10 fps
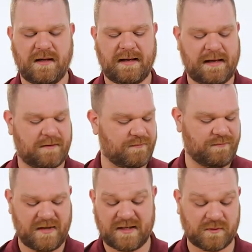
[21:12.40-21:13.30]
And
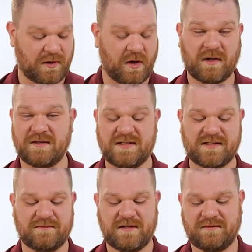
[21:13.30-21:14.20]
as with all of these
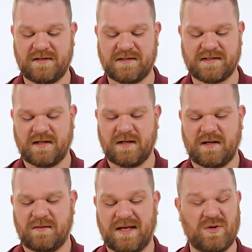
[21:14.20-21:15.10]
Civivis,
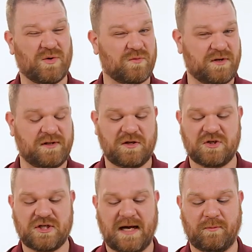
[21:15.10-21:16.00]
they do a really
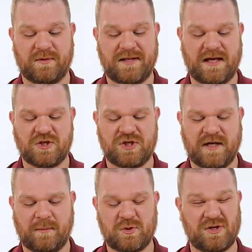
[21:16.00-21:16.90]
good job with the edge
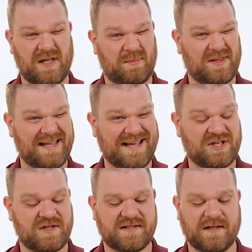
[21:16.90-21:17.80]
geometry, keeping the
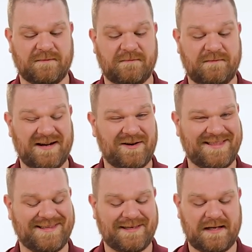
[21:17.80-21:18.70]
edge itself very
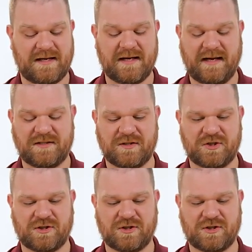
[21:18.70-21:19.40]
thin and nice and